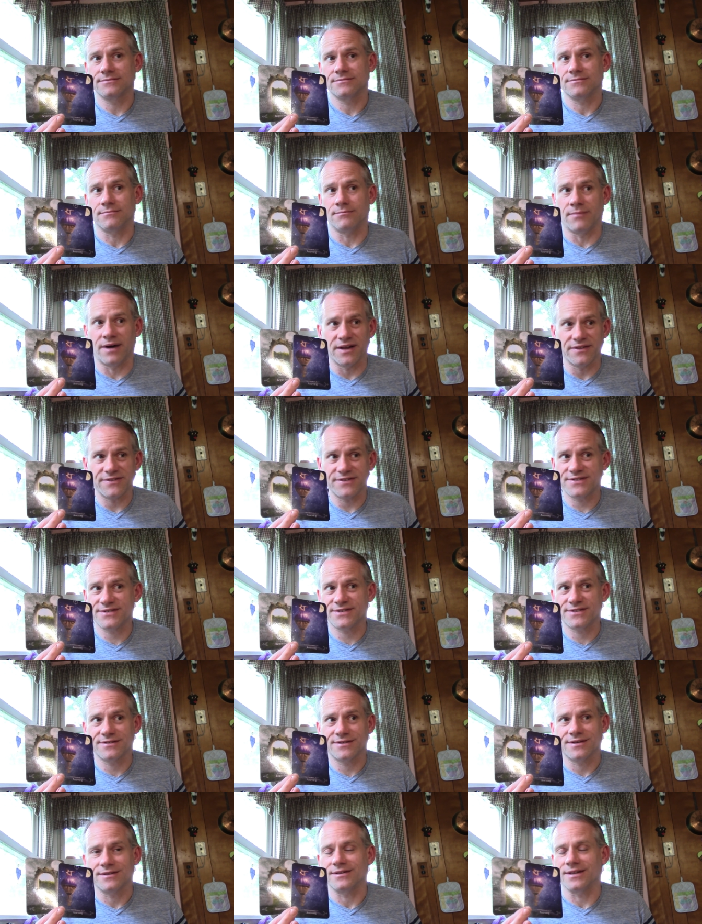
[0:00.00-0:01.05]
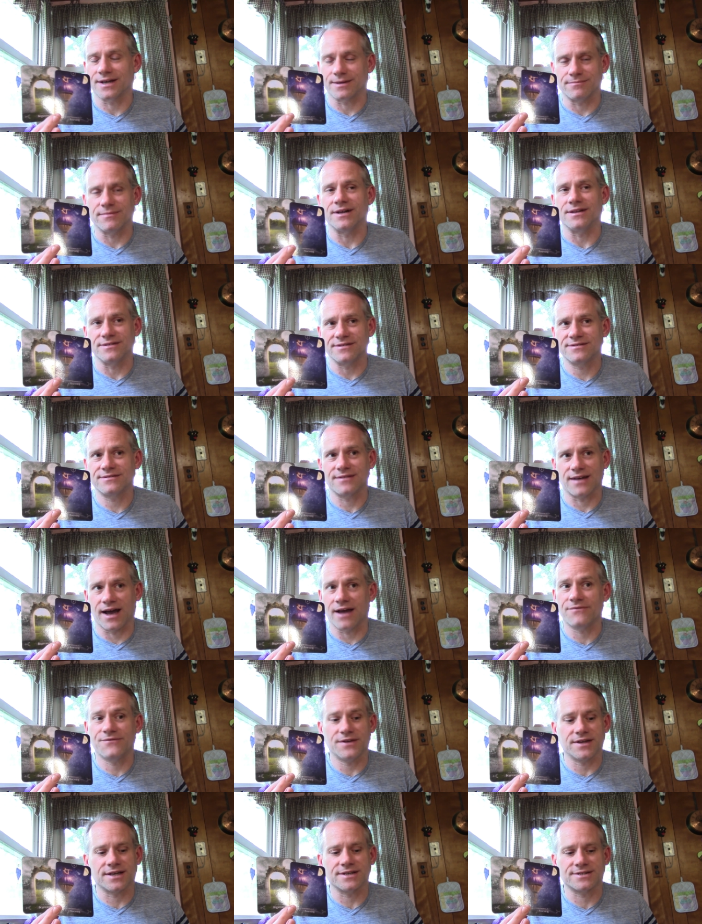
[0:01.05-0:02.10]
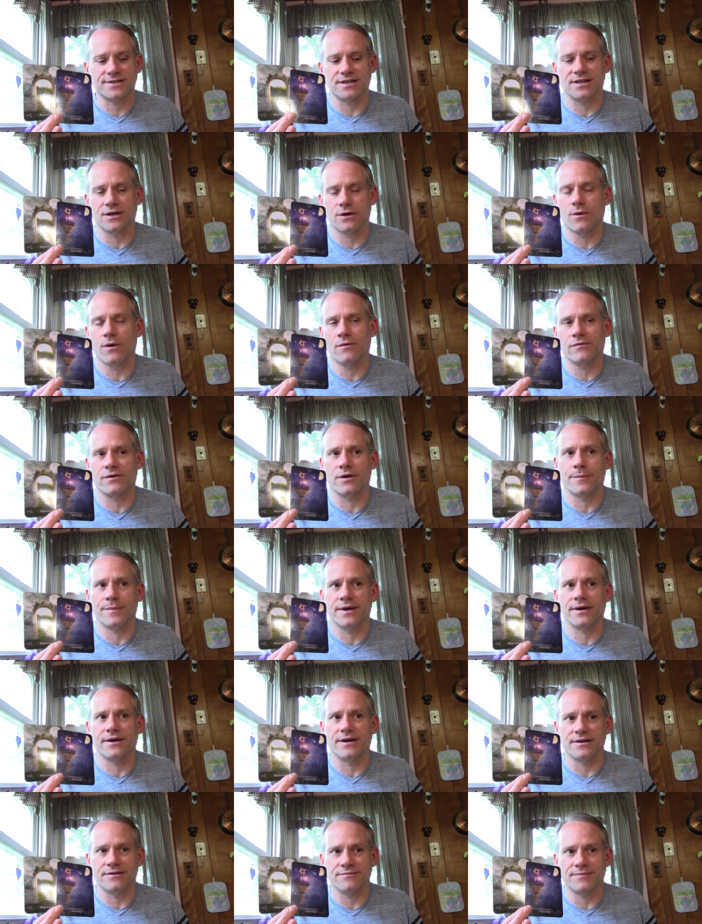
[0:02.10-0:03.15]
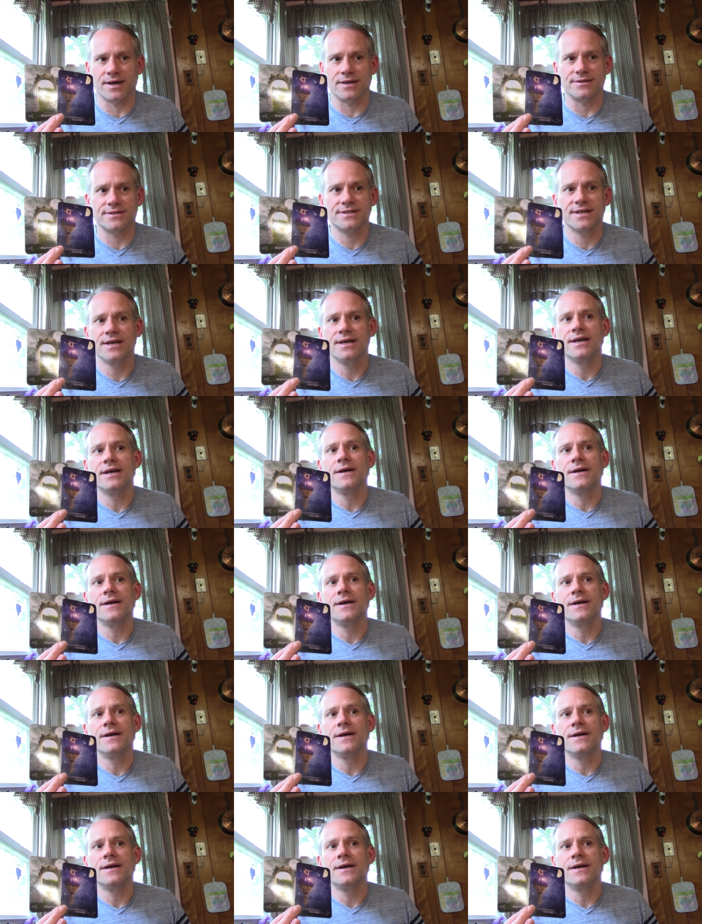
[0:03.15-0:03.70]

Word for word: Months? Like months. I feel like it's going to go over a period of months